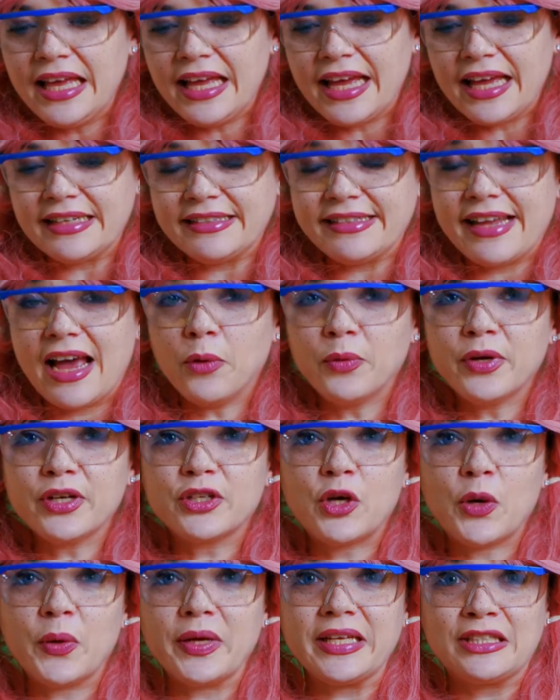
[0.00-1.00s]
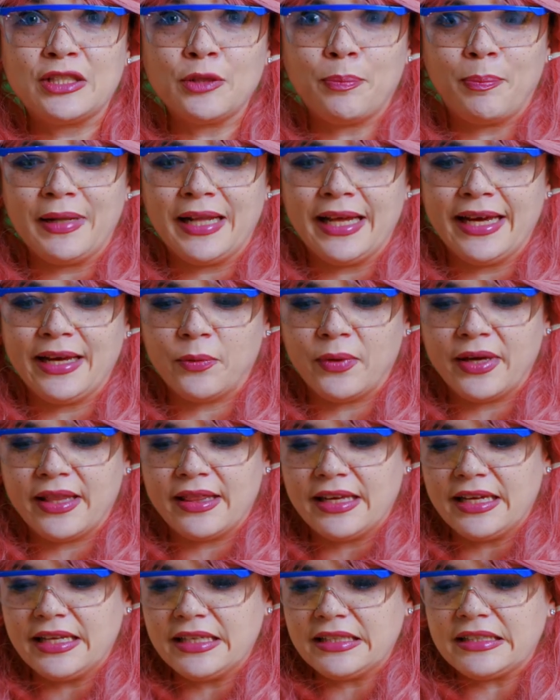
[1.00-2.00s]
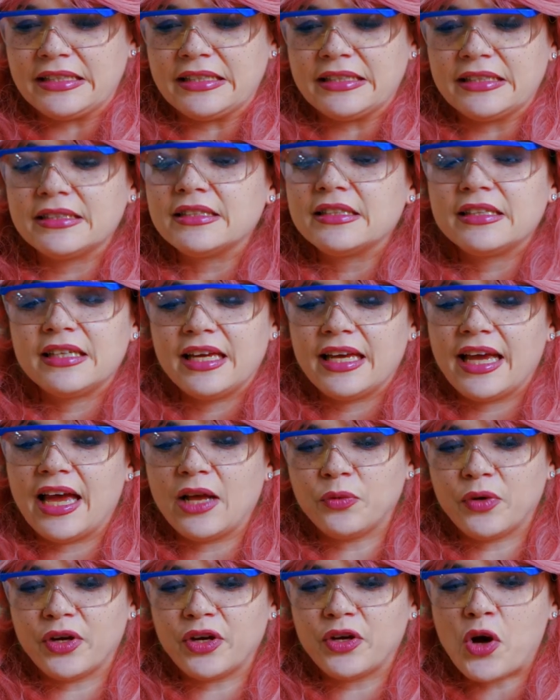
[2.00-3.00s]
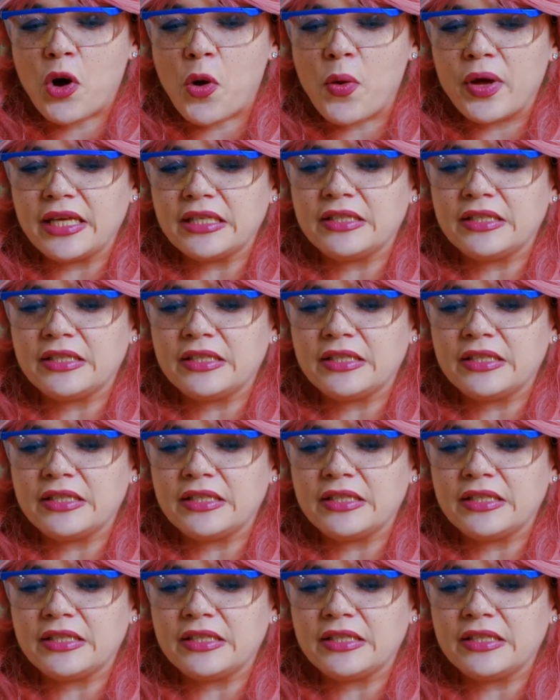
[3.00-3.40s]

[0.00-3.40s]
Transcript: And now we're going to play with it. And we're going